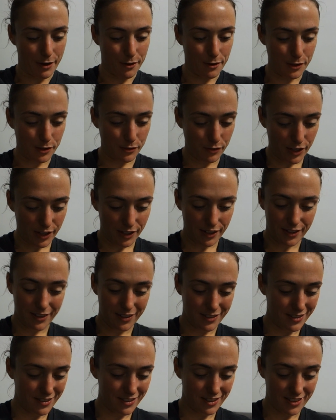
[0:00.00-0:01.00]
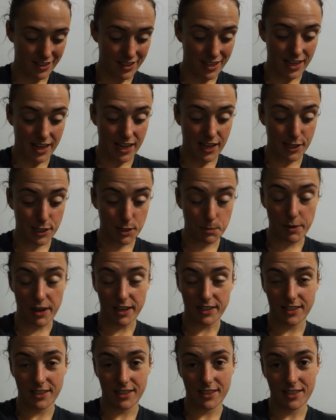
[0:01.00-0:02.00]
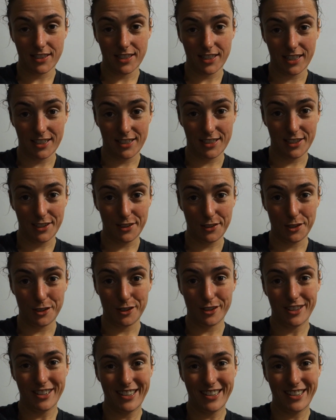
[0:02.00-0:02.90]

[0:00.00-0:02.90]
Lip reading: CrossFit. Expect it to continue.